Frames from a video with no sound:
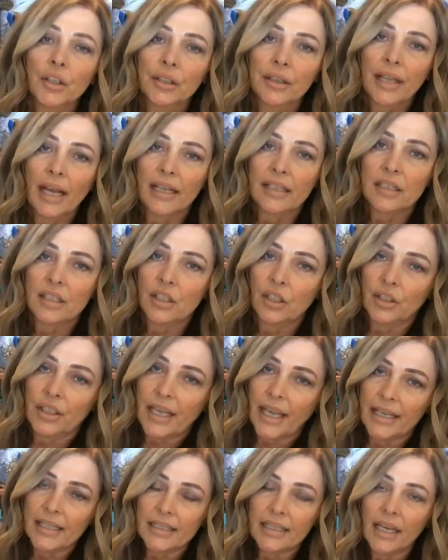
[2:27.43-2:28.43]
That's your
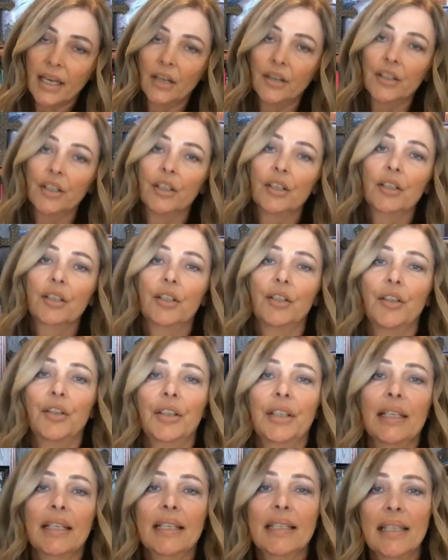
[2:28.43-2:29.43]
case carrier. So you're
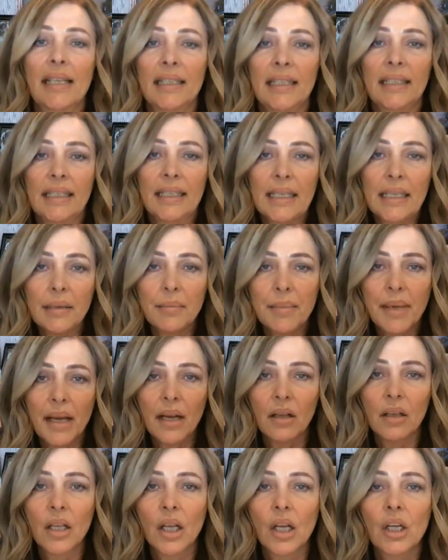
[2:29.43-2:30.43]
going to send an
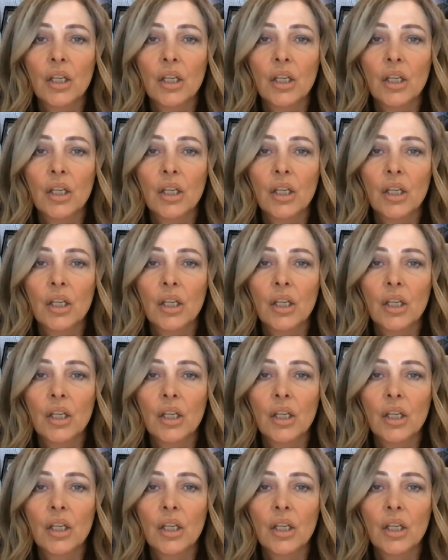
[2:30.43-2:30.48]
email